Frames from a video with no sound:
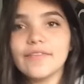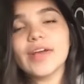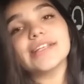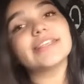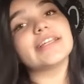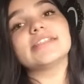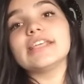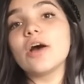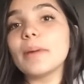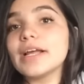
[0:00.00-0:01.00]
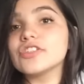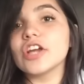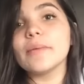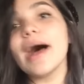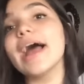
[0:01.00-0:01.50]
if you guys didn't see on my
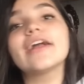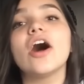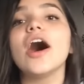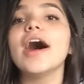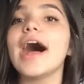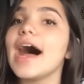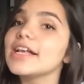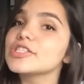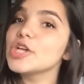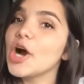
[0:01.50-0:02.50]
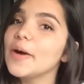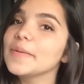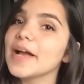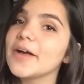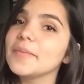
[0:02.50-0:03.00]
Instagram, I got asked to
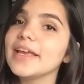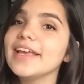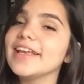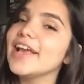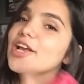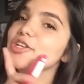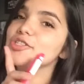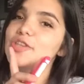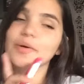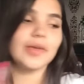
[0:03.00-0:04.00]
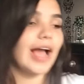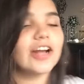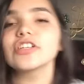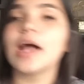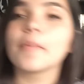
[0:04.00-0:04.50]
homecoming. So cute.
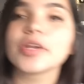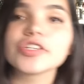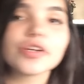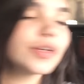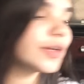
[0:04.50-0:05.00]
Actually, I'm going to show